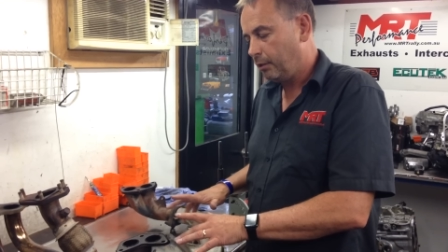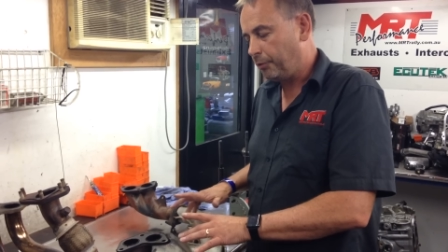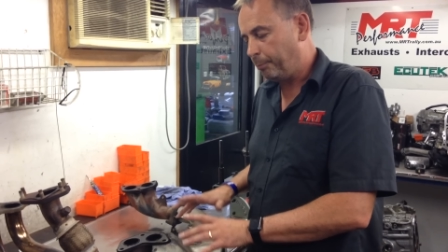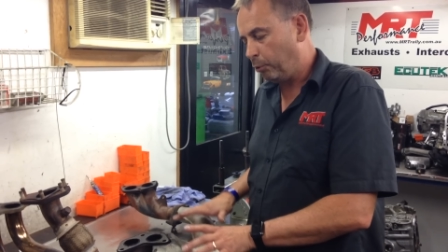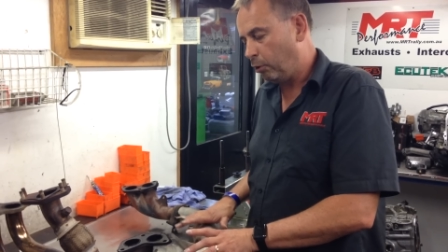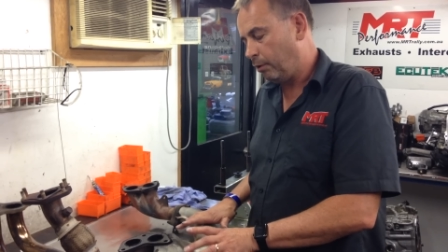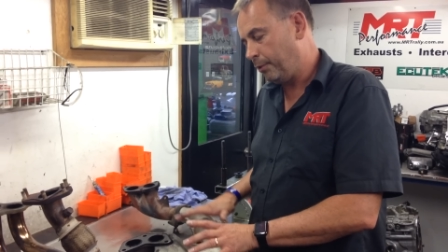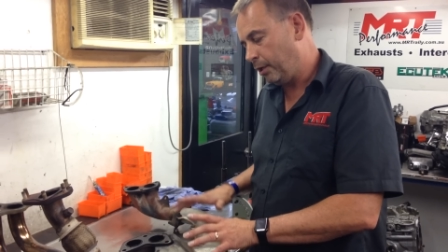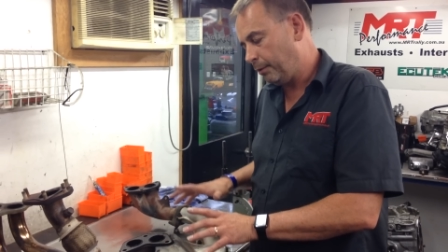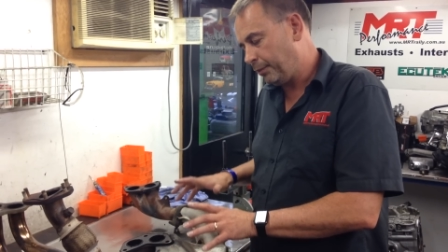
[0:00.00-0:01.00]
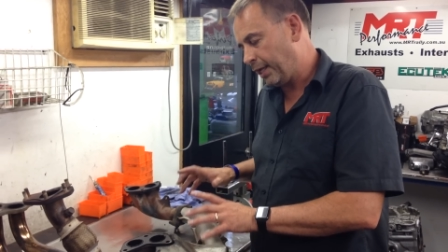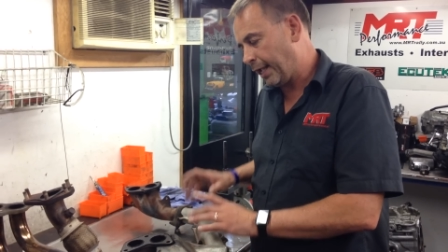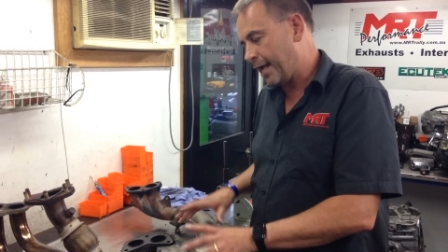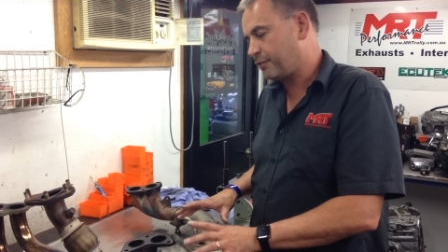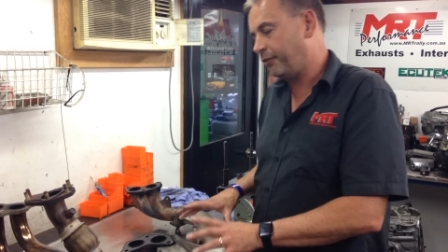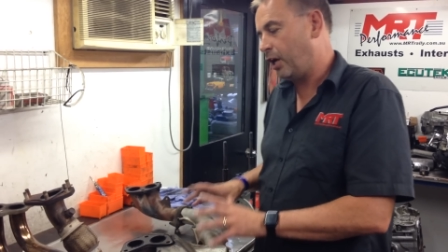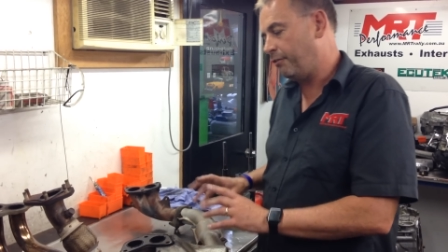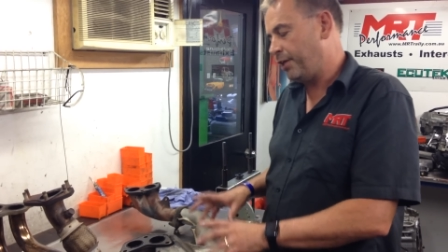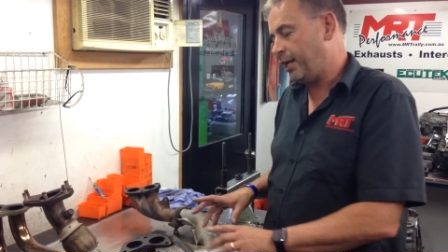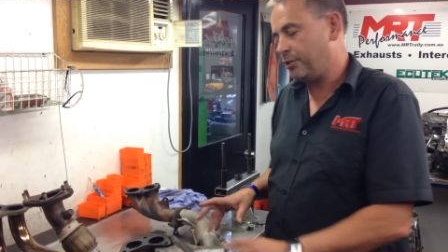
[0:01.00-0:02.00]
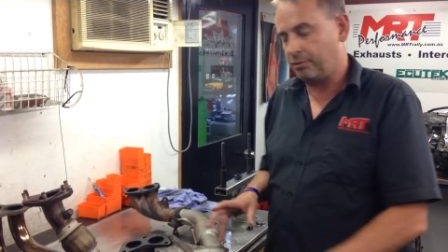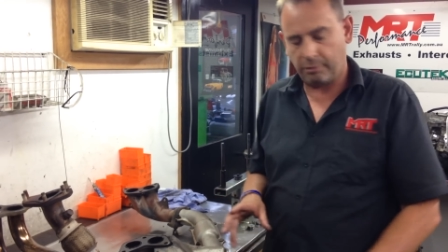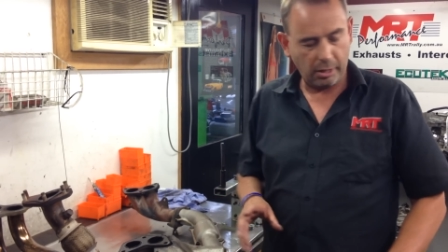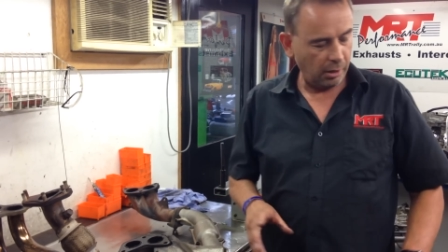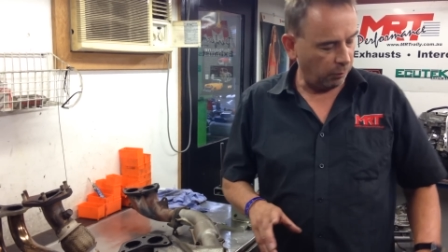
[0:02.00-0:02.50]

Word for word: the gas flow of the engine.